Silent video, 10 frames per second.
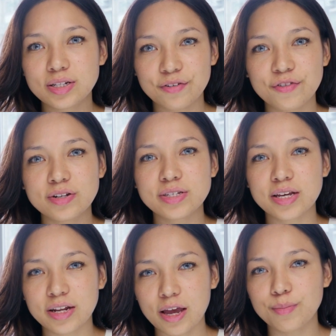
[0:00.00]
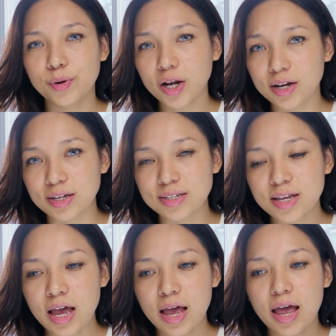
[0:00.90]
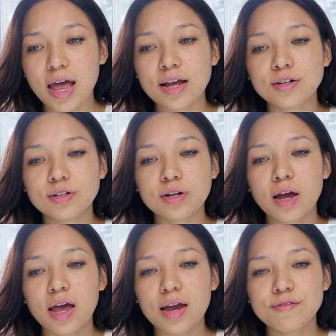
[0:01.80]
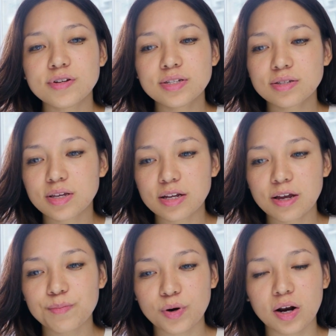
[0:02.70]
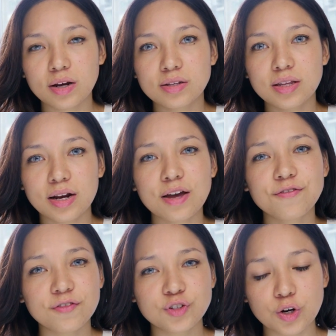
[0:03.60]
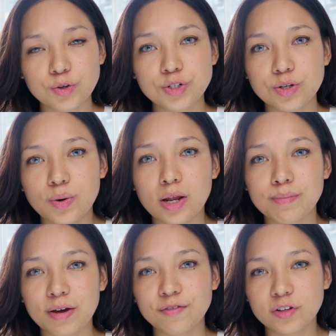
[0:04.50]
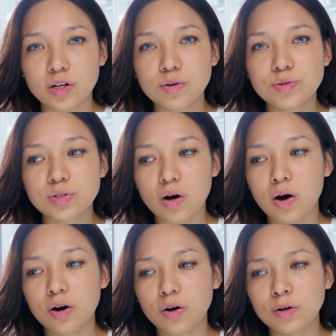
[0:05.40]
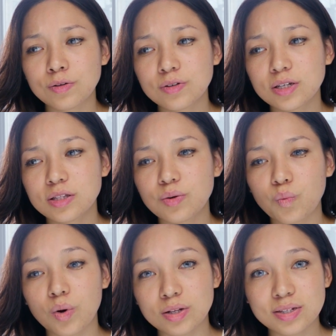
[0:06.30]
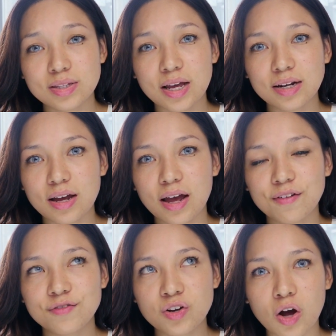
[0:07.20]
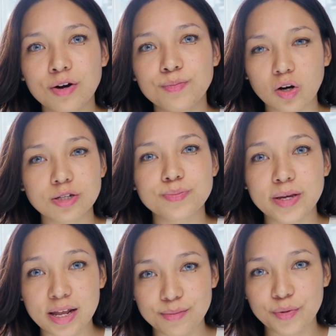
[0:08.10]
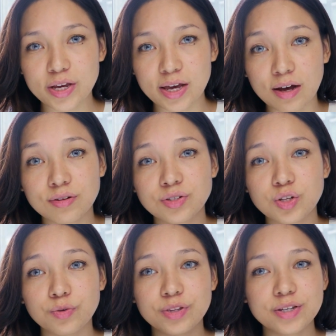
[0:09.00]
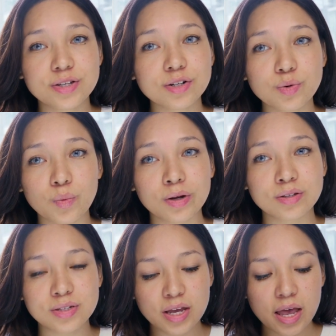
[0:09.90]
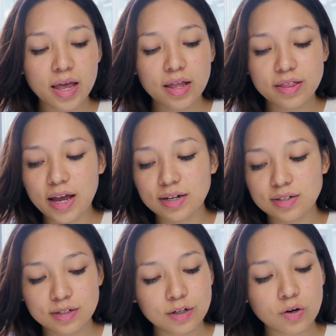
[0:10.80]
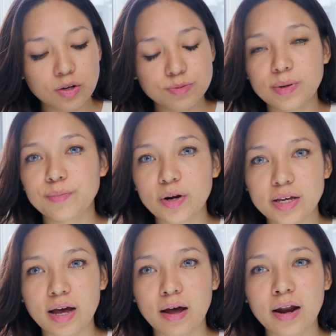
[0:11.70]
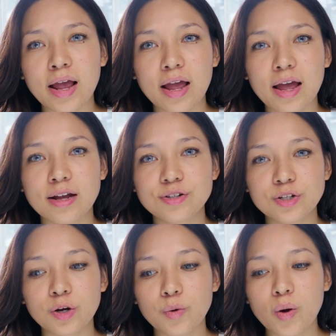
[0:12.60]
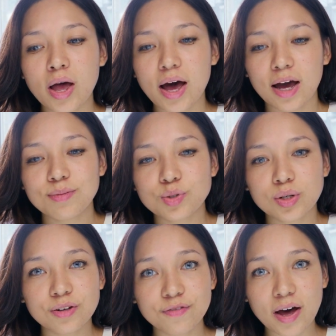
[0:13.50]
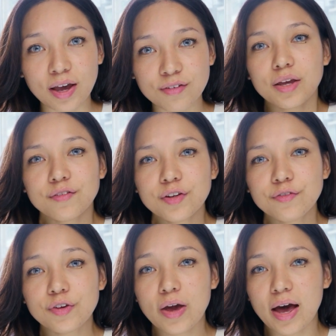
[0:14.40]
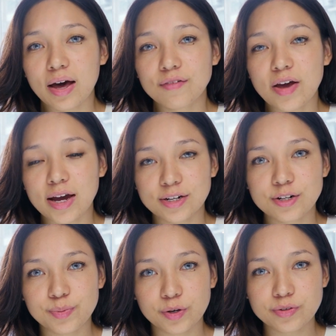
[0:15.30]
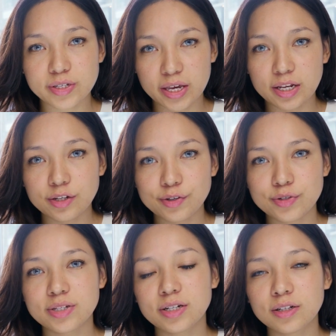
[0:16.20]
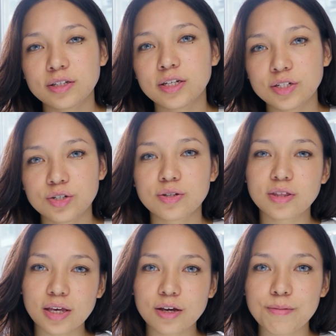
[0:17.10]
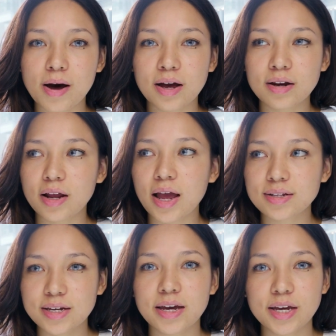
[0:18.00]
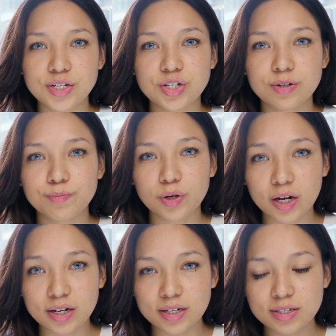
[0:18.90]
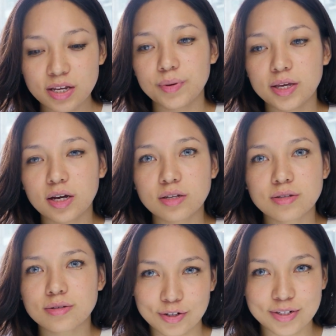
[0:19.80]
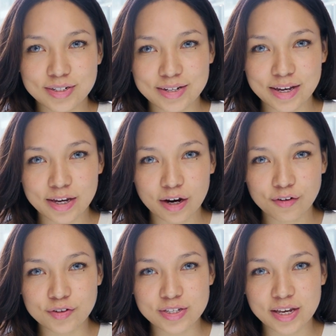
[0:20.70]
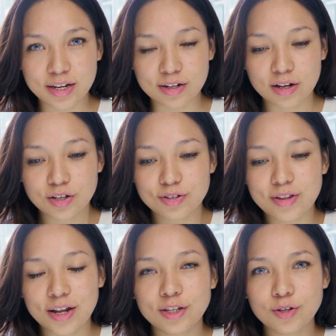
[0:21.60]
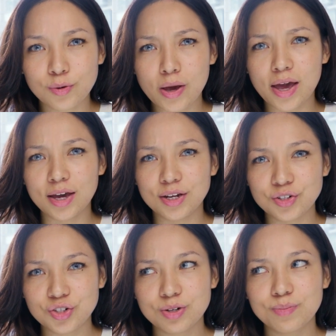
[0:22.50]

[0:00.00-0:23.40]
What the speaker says: different skincare products, and every skincare product that I've showed you in my videos are only the ones that have not caused me any breakout. So these are the ones that didn't cause me breakout. And you know, I'm 25. Even if you have acne prone skin, you still need to think about anti-aging products because you need to take care of your skin so that you age